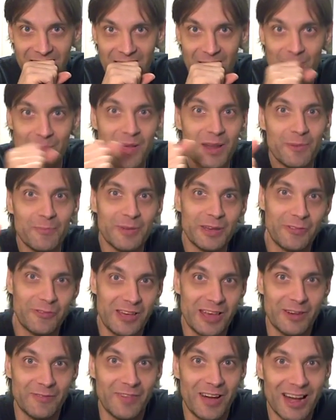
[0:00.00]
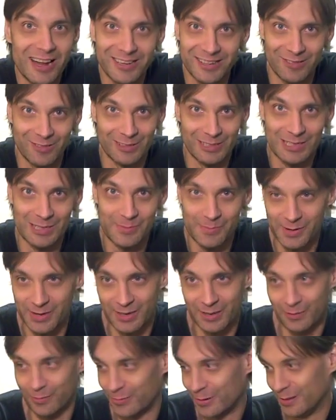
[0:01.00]
I'm not a big fan of hot dogs to
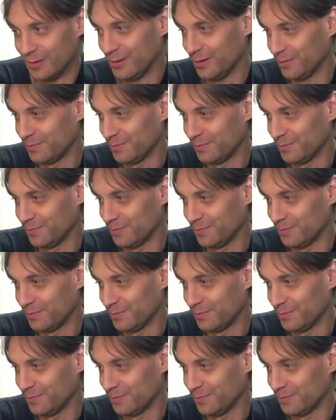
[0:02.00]
begin with.